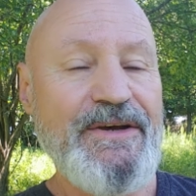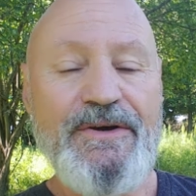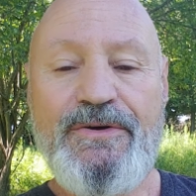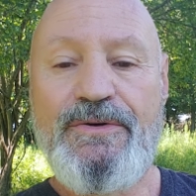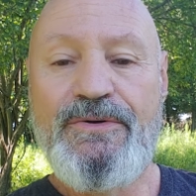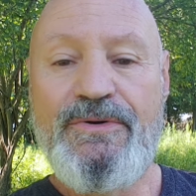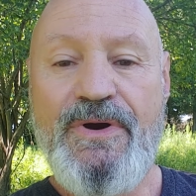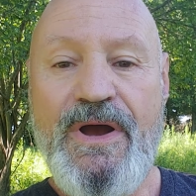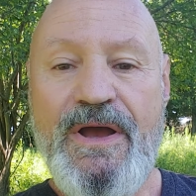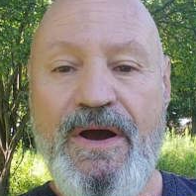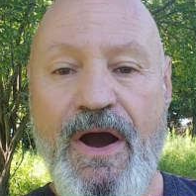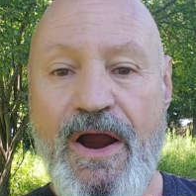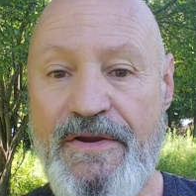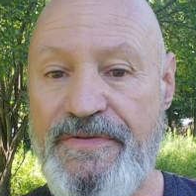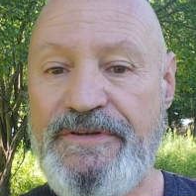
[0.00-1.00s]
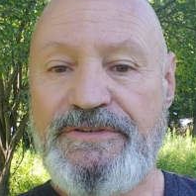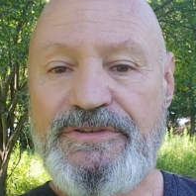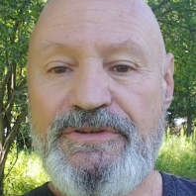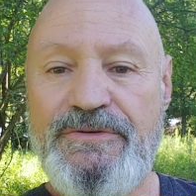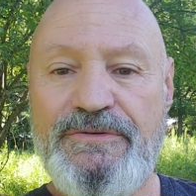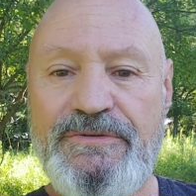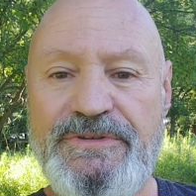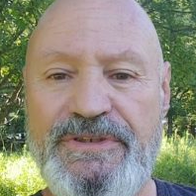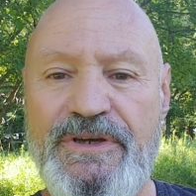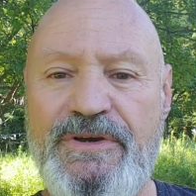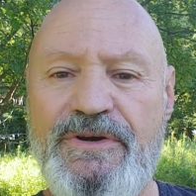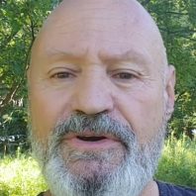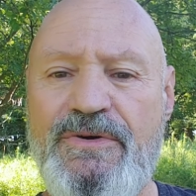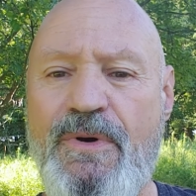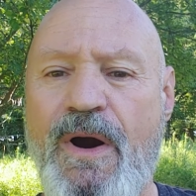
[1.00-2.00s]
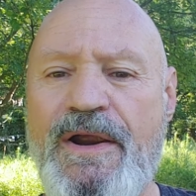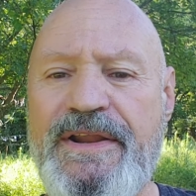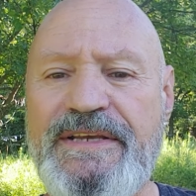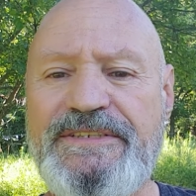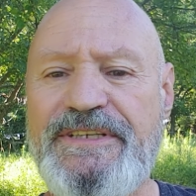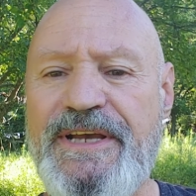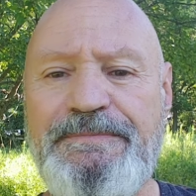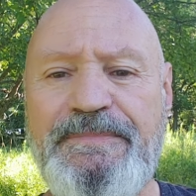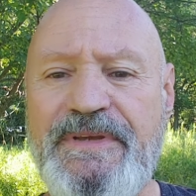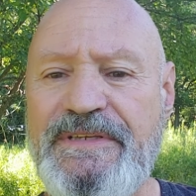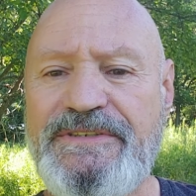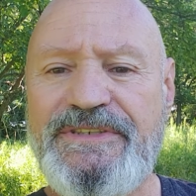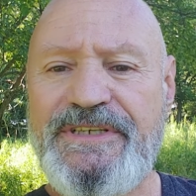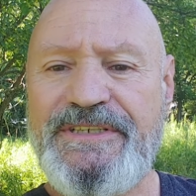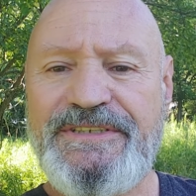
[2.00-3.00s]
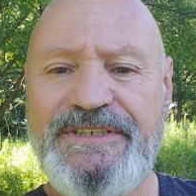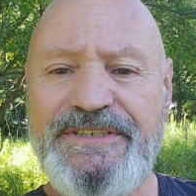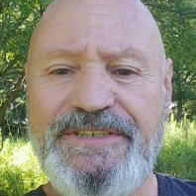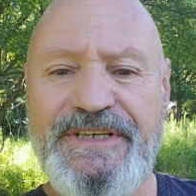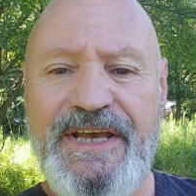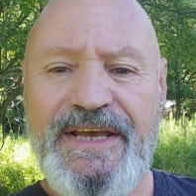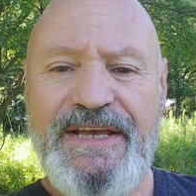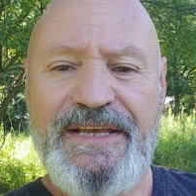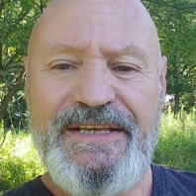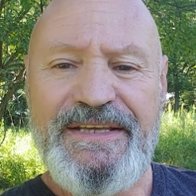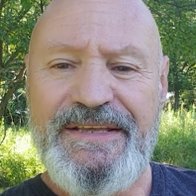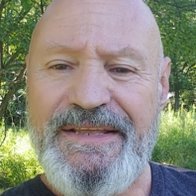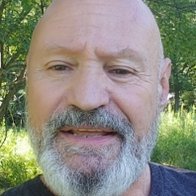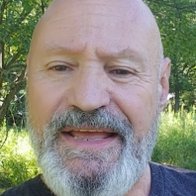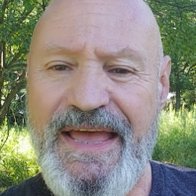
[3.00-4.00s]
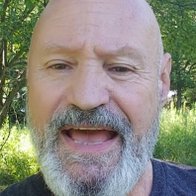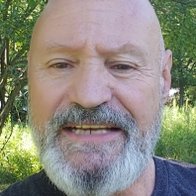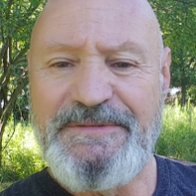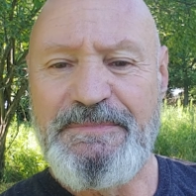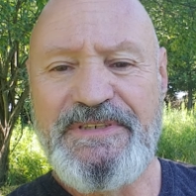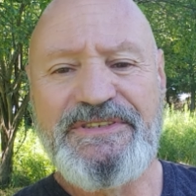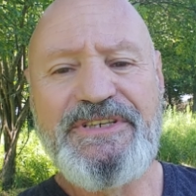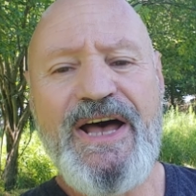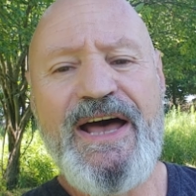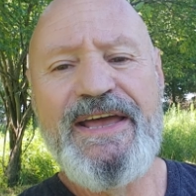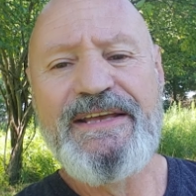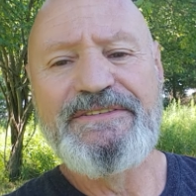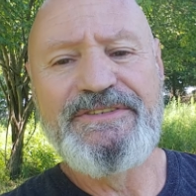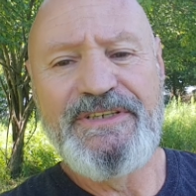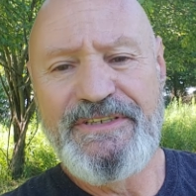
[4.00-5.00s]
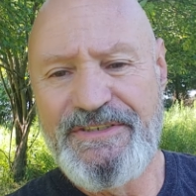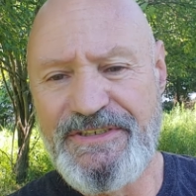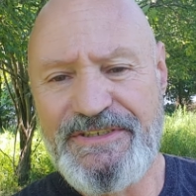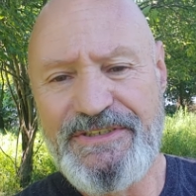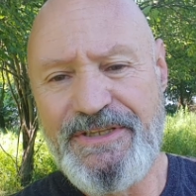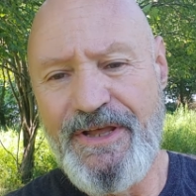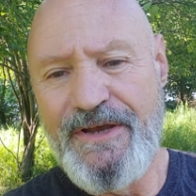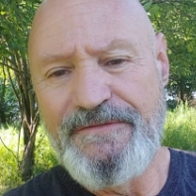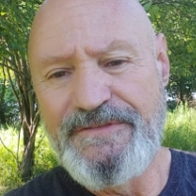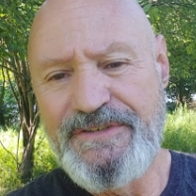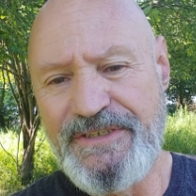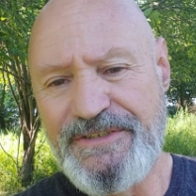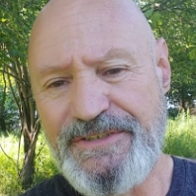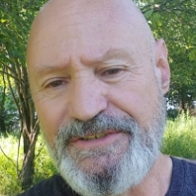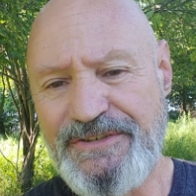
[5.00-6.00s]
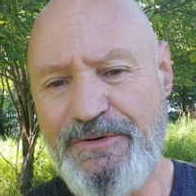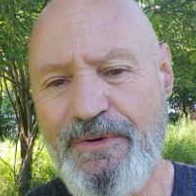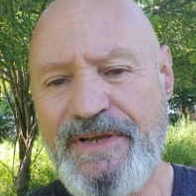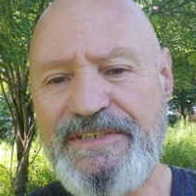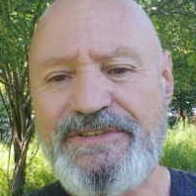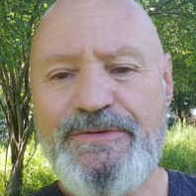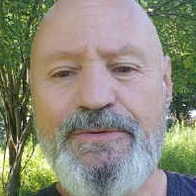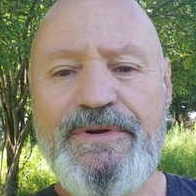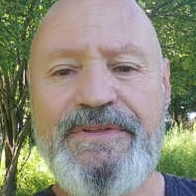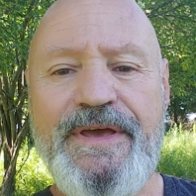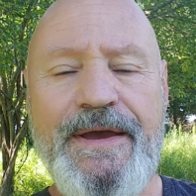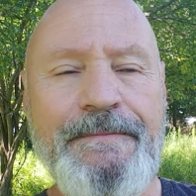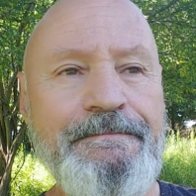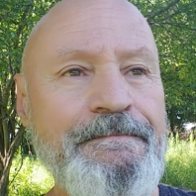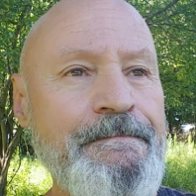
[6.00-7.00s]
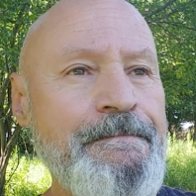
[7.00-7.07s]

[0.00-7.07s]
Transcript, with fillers: who are the Jews who aren't accepting Jesus as Messiah, Jesus' love, Jesus' grace toward them.